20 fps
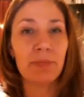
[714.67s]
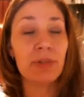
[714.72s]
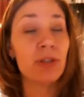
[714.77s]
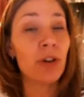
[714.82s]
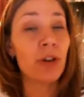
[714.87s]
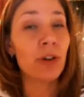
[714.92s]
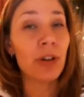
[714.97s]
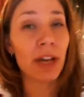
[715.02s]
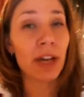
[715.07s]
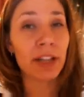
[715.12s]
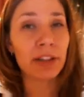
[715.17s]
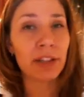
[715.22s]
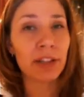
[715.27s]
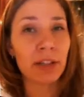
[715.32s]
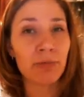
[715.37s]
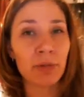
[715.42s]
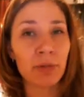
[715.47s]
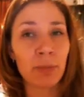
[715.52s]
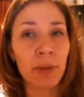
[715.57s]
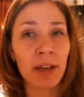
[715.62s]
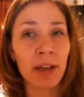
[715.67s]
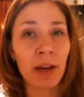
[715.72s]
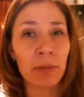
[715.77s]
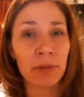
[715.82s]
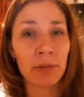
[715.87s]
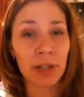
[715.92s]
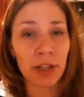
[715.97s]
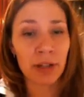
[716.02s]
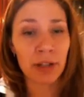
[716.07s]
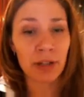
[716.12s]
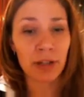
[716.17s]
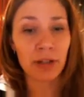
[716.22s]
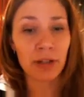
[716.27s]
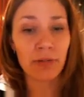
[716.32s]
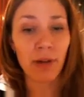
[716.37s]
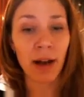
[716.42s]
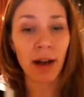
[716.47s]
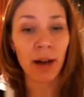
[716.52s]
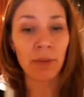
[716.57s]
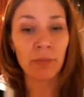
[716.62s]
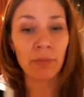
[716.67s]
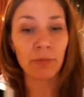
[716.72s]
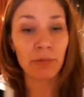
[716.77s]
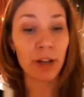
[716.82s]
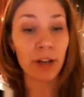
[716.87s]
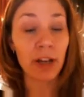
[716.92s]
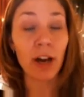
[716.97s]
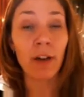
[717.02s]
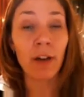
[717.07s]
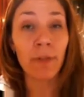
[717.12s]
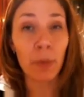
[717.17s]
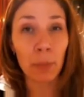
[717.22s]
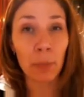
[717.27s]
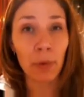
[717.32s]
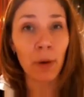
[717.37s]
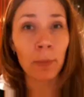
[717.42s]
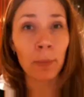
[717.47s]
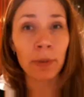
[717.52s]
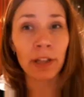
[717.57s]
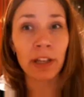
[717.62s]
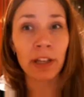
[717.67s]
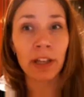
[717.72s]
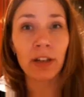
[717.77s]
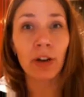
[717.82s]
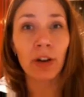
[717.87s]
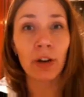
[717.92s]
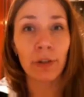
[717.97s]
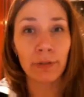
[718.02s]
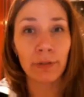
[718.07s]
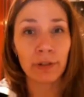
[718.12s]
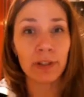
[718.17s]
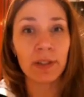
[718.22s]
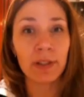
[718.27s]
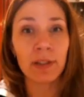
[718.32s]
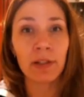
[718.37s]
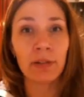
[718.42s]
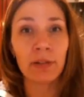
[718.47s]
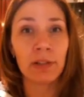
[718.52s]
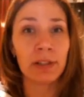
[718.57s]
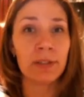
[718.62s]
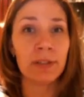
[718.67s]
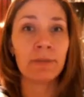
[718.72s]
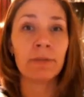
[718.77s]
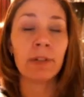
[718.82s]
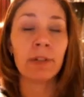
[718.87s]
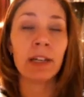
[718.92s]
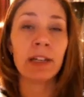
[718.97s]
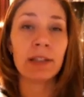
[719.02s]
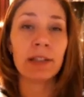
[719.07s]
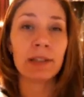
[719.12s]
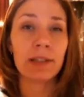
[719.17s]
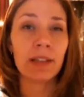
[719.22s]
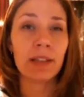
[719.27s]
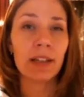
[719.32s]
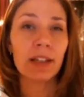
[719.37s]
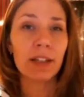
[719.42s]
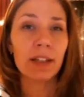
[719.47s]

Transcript: No athlete would be able to recover properly over a series of weeks